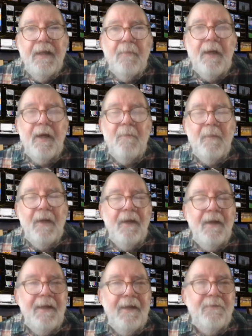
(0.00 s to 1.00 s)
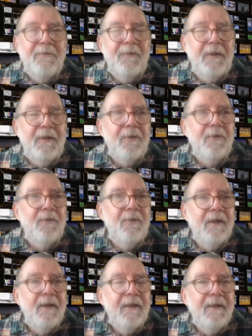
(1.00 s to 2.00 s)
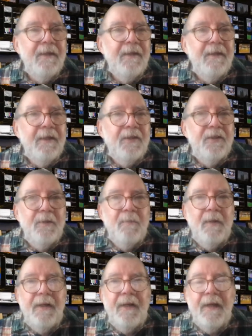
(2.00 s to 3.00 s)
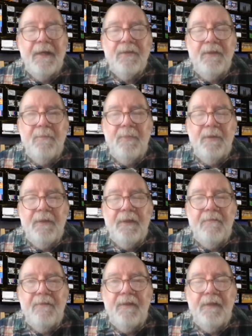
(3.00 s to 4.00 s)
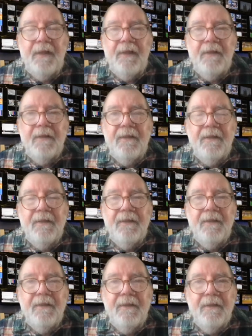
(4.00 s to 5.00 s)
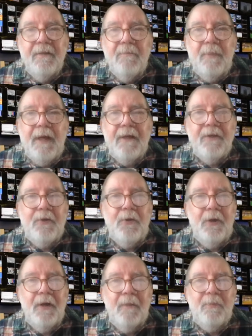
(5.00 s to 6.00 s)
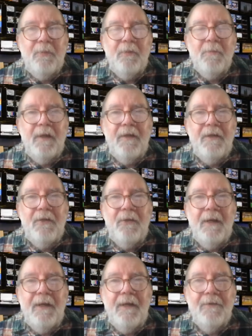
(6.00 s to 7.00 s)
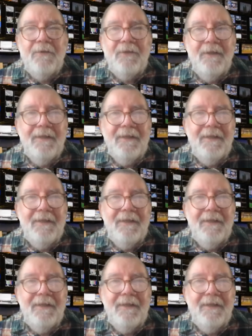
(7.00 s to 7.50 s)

about my last video, somebody actually believed that backdrop was my new house.